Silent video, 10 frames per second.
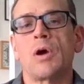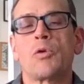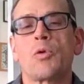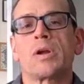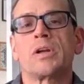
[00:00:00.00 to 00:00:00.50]

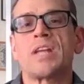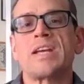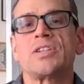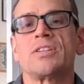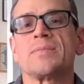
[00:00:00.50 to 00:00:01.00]
own
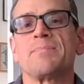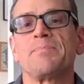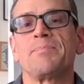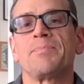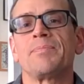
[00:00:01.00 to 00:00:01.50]
organizations.
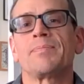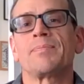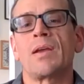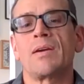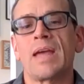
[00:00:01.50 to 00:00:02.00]

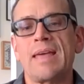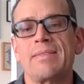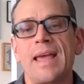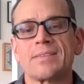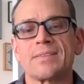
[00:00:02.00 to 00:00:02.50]
Okay,
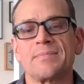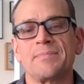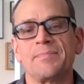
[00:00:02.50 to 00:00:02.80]
thanks.